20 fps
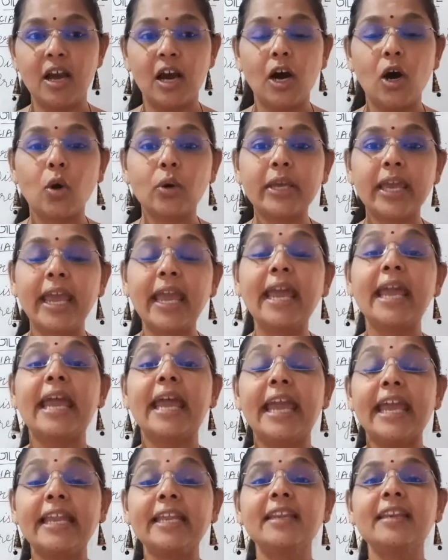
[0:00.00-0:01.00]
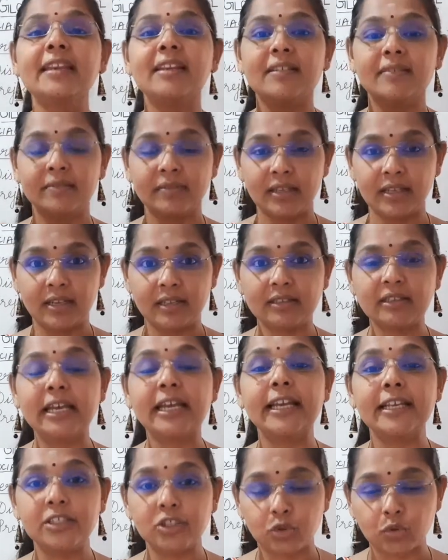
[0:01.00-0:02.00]
okay, in the
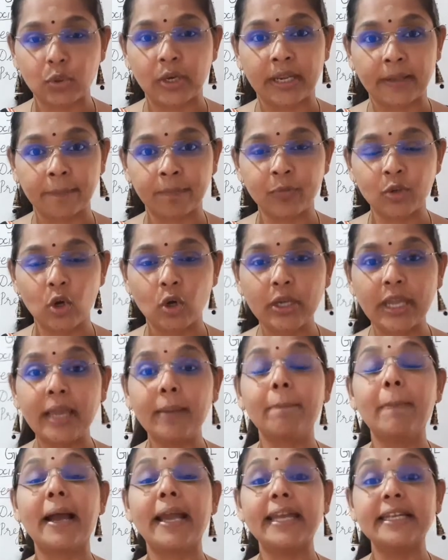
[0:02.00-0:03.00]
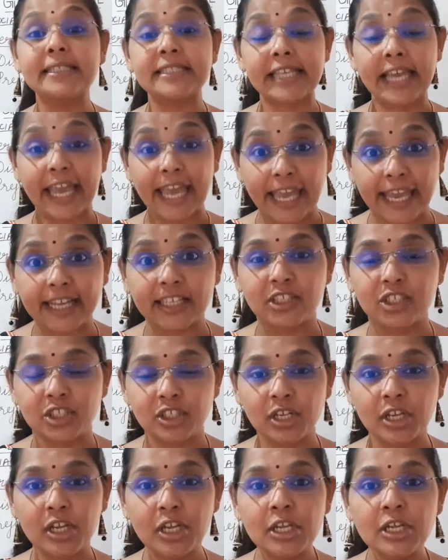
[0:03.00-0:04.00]
history, okay, by its age.